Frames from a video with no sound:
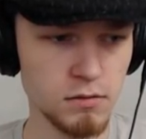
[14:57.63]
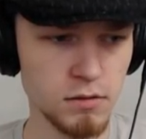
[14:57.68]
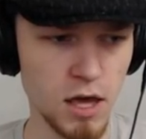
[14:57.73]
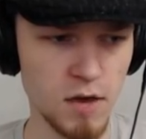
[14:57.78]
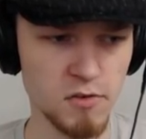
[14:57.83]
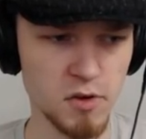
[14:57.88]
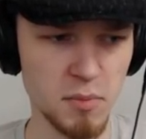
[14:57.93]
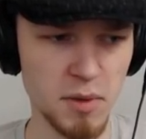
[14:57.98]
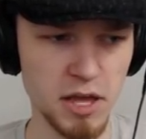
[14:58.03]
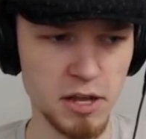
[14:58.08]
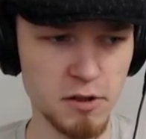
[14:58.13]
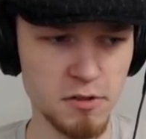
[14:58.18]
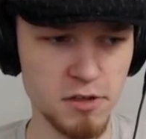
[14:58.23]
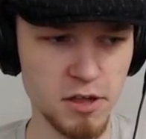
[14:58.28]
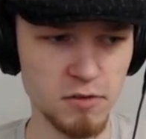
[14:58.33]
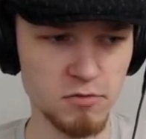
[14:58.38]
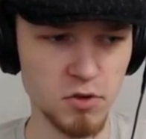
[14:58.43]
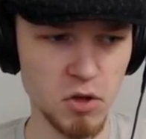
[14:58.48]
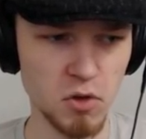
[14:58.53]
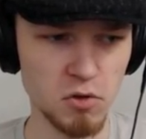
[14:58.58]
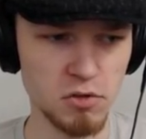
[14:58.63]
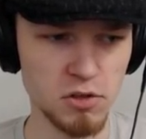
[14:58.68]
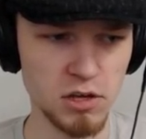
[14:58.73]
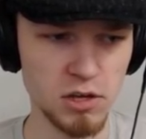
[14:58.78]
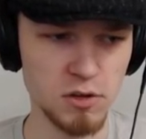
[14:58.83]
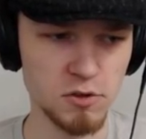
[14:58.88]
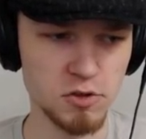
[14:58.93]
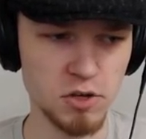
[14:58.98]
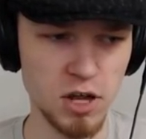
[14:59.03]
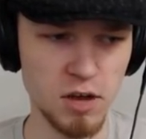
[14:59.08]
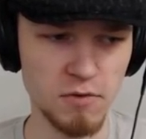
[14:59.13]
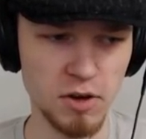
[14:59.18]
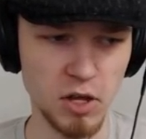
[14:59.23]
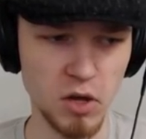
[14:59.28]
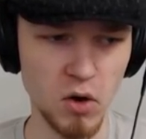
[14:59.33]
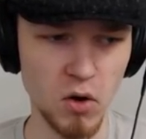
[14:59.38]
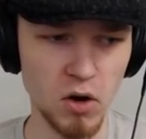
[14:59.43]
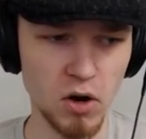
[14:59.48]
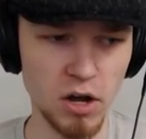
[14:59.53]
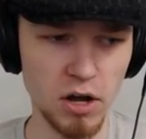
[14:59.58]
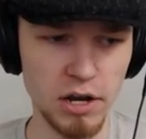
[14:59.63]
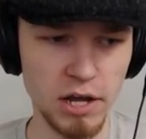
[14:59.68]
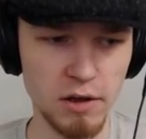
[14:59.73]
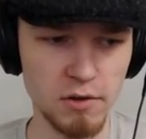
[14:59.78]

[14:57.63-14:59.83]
Have you made yourself known to each and every Goron